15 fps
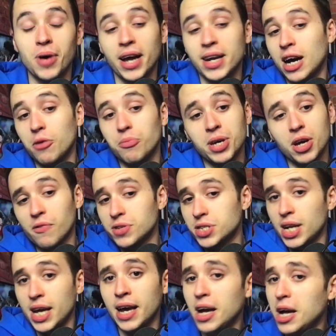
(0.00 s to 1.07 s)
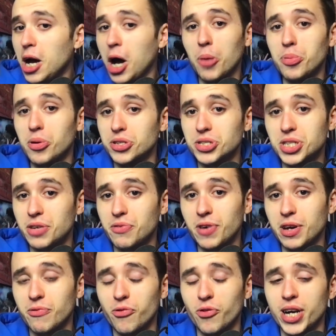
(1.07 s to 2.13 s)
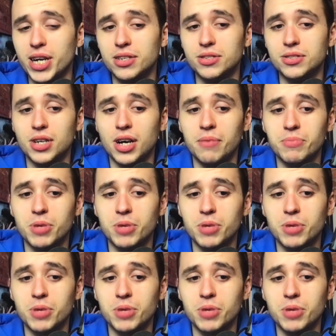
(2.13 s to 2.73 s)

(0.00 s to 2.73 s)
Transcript: and that would be obviously a positive thing for England